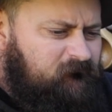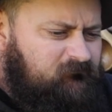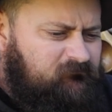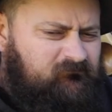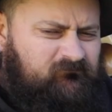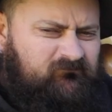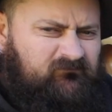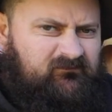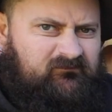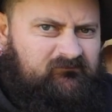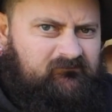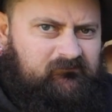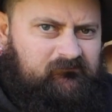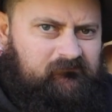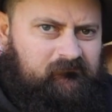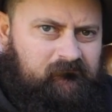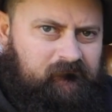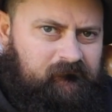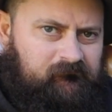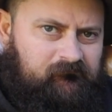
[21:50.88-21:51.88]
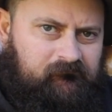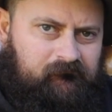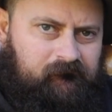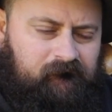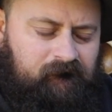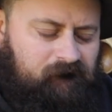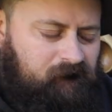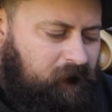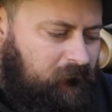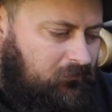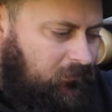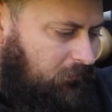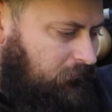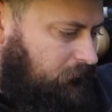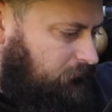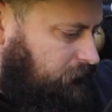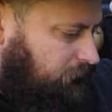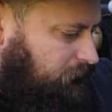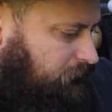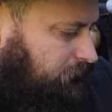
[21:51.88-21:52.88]
Just for the dishes, just, yeah,
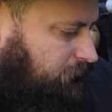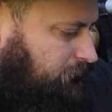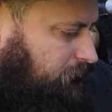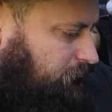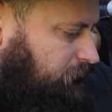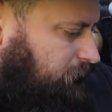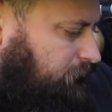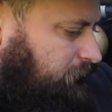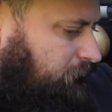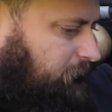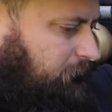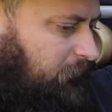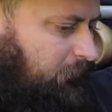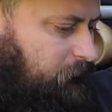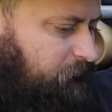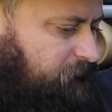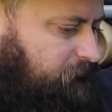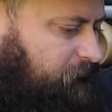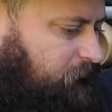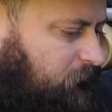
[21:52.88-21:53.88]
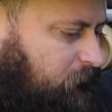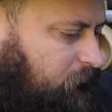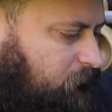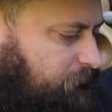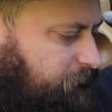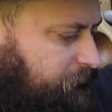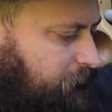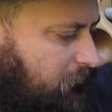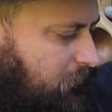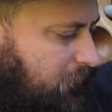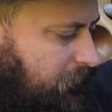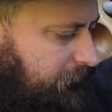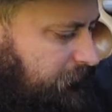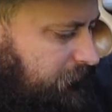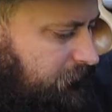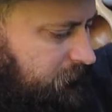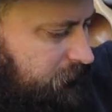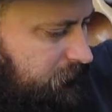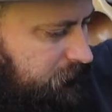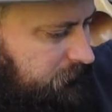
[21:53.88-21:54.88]
keeps it all tidy.